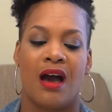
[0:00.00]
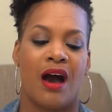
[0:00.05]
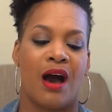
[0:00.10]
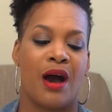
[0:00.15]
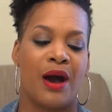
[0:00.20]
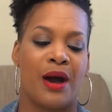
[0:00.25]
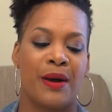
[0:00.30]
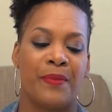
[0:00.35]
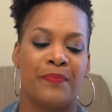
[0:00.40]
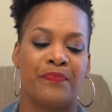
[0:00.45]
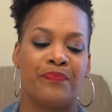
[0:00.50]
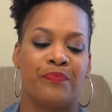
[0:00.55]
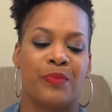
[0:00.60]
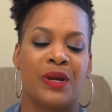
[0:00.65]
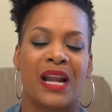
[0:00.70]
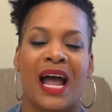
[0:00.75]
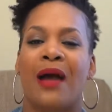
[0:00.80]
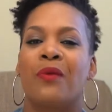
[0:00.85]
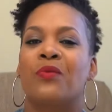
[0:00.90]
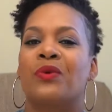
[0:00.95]

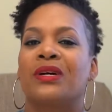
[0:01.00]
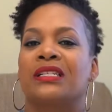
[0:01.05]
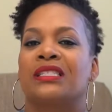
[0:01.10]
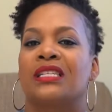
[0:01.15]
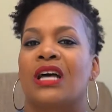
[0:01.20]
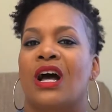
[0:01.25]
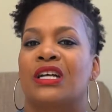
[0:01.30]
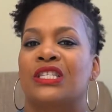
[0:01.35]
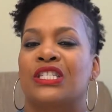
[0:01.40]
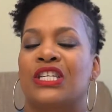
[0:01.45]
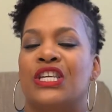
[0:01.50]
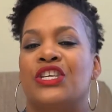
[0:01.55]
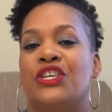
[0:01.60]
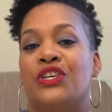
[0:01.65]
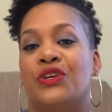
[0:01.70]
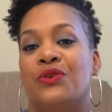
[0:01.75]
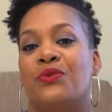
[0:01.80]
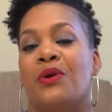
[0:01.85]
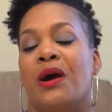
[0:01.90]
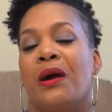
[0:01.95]
But I want to talk to
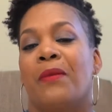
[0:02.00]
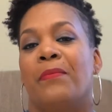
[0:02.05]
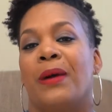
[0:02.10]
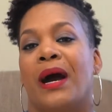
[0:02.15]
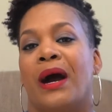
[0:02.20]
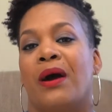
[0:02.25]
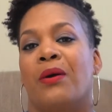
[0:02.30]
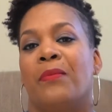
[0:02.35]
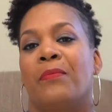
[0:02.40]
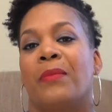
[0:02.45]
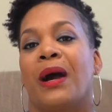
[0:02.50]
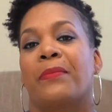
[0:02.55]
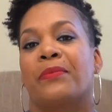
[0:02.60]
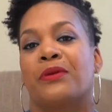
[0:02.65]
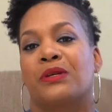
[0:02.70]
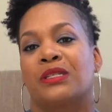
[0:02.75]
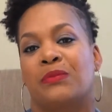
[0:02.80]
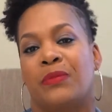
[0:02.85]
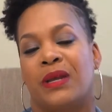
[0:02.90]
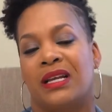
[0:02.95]
you about my
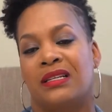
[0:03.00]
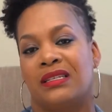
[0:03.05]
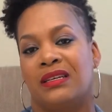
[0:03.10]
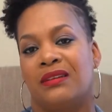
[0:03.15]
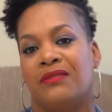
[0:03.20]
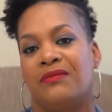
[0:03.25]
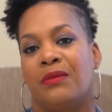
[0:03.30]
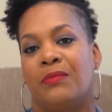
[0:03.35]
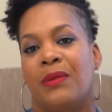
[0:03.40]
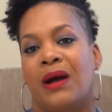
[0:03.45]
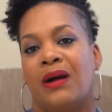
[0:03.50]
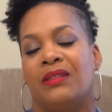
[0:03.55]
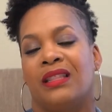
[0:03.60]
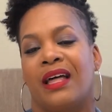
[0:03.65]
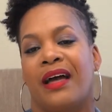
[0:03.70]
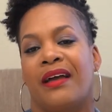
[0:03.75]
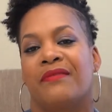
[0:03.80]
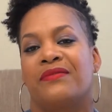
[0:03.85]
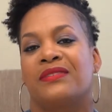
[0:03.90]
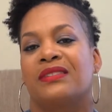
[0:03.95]
perspective about
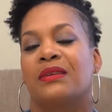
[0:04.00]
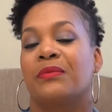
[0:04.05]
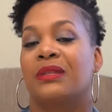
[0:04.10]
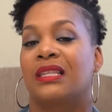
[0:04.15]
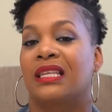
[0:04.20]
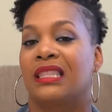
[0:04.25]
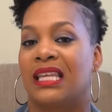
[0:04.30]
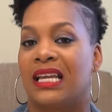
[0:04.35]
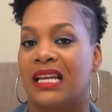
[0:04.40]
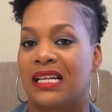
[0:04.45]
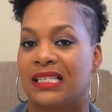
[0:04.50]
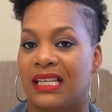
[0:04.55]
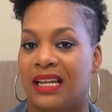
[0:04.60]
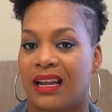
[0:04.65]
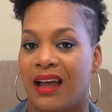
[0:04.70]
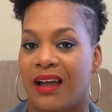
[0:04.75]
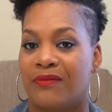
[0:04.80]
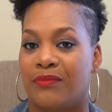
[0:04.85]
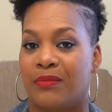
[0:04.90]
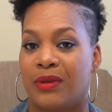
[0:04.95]
life, some of the things that
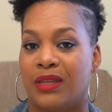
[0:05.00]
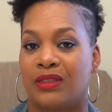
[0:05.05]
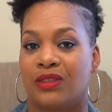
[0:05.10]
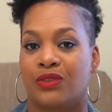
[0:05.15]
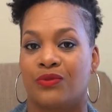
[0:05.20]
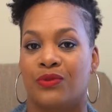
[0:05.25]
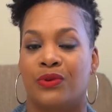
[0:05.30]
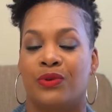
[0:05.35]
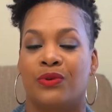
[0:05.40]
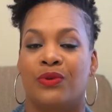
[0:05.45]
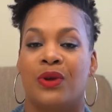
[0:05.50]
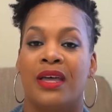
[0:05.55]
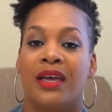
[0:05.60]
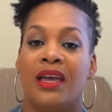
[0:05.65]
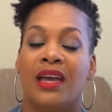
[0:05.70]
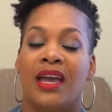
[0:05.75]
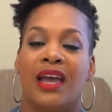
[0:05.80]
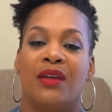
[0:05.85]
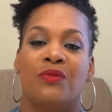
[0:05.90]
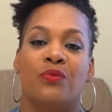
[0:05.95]
I've been through
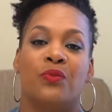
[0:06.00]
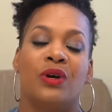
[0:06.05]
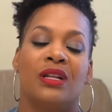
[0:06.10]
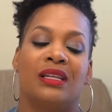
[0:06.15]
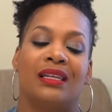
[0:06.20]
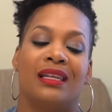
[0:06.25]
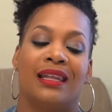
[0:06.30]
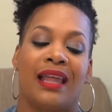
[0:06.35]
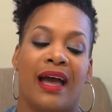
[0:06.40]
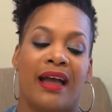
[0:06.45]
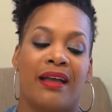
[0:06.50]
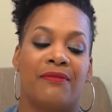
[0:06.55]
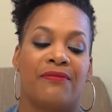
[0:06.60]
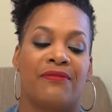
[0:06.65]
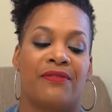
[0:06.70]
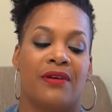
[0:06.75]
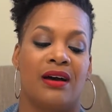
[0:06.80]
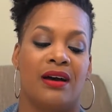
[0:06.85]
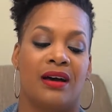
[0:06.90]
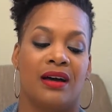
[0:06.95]
and what life
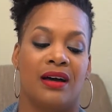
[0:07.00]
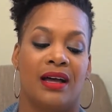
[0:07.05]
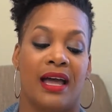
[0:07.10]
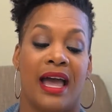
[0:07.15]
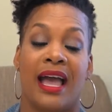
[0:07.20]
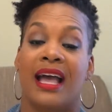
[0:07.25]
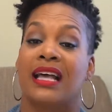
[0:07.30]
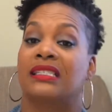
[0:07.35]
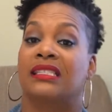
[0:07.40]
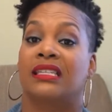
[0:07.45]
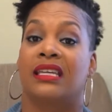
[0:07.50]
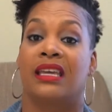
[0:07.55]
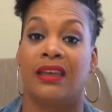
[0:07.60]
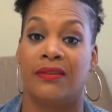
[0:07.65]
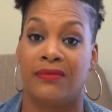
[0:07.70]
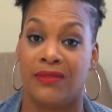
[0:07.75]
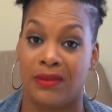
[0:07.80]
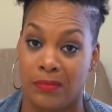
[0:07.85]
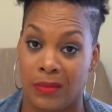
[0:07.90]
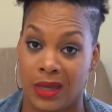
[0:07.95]
has
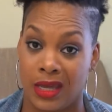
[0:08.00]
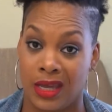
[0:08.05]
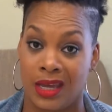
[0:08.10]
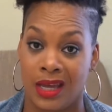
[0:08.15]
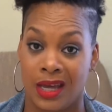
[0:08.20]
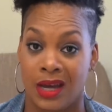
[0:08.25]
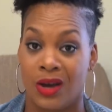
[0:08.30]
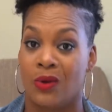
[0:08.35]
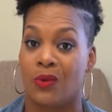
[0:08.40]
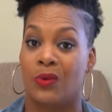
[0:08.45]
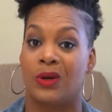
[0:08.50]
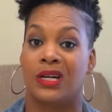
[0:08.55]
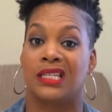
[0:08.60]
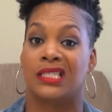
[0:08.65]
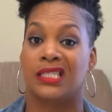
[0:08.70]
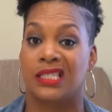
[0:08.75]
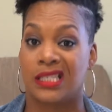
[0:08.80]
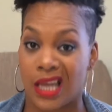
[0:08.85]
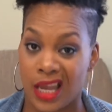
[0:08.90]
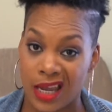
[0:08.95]
given me, what
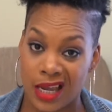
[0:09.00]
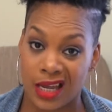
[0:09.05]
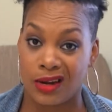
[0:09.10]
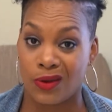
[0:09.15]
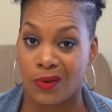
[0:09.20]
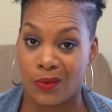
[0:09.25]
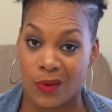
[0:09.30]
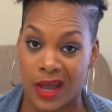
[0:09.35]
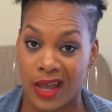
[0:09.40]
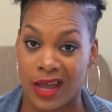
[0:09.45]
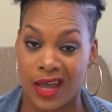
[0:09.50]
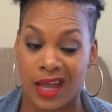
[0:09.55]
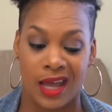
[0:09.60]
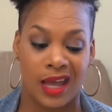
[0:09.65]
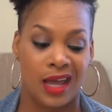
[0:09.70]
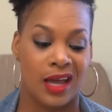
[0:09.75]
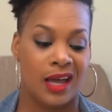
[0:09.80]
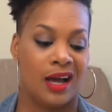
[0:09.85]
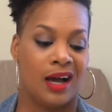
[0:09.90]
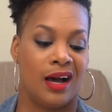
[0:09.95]
it's taken away,
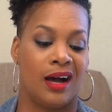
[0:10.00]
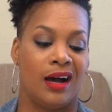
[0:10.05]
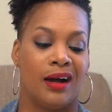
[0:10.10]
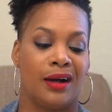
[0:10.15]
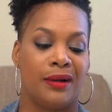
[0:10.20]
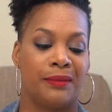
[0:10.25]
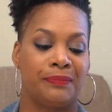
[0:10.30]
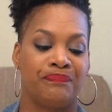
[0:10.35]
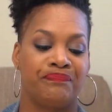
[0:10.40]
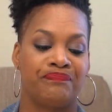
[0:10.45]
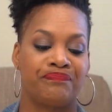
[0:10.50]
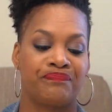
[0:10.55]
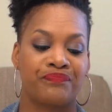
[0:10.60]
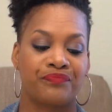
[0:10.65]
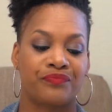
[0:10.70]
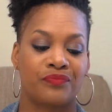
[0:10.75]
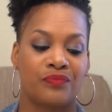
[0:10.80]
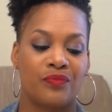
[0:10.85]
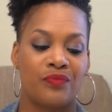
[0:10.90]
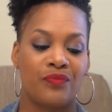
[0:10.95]

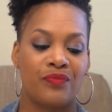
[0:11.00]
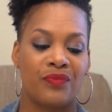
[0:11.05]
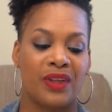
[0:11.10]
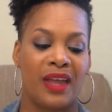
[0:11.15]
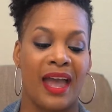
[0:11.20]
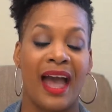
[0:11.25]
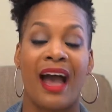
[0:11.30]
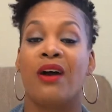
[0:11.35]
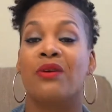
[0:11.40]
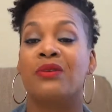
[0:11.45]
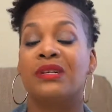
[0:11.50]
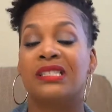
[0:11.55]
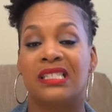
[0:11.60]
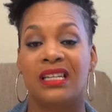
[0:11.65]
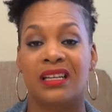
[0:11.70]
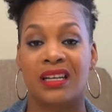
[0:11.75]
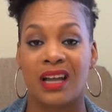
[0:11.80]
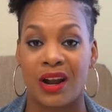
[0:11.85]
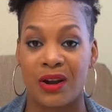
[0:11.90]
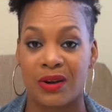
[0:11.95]
how it's
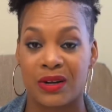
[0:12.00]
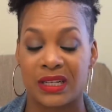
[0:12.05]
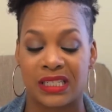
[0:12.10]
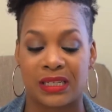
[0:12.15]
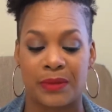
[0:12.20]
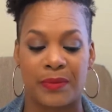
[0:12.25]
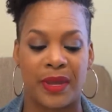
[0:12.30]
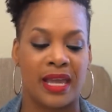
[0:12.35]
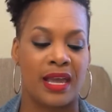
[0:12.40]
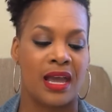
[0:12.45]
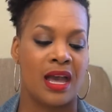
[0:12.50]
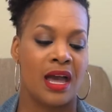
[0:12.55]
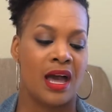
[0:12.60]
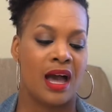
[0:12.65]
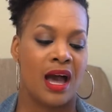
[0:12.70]
encouraged me.